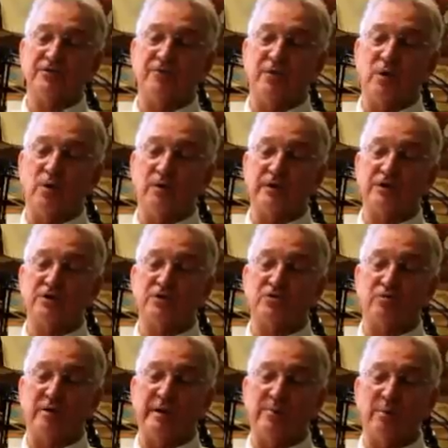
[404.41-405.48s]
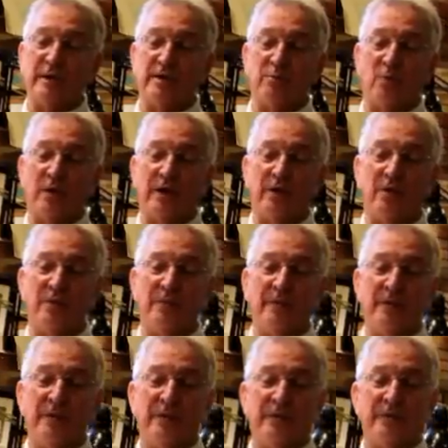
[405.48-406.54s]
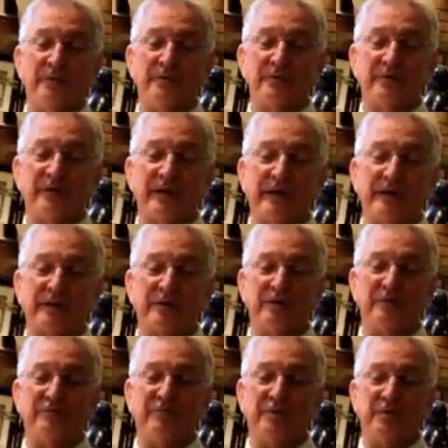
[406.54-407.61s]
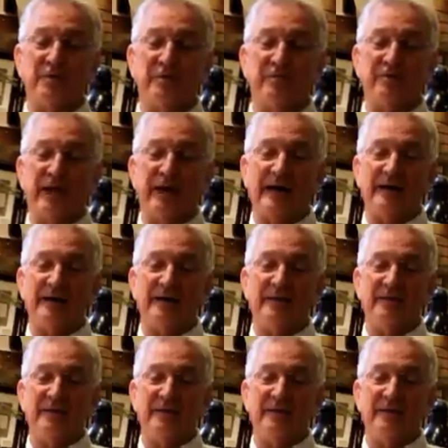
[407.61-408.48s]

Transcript: float extremely well. You can get a good view of that.